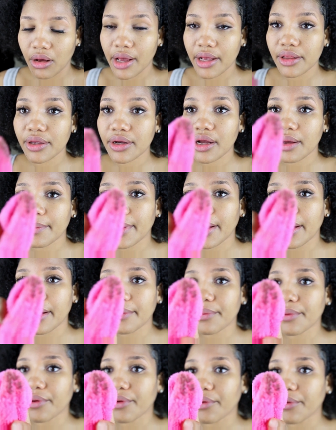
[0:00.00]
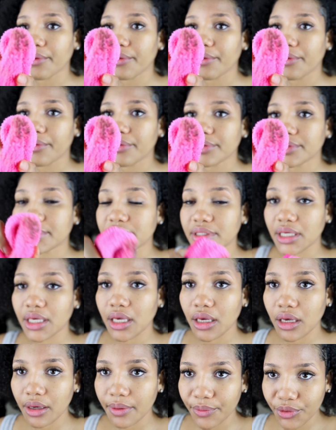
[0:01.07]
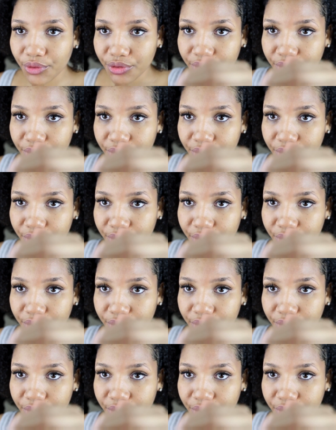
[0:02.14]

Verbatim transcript: And look at my eyebrow. Damn,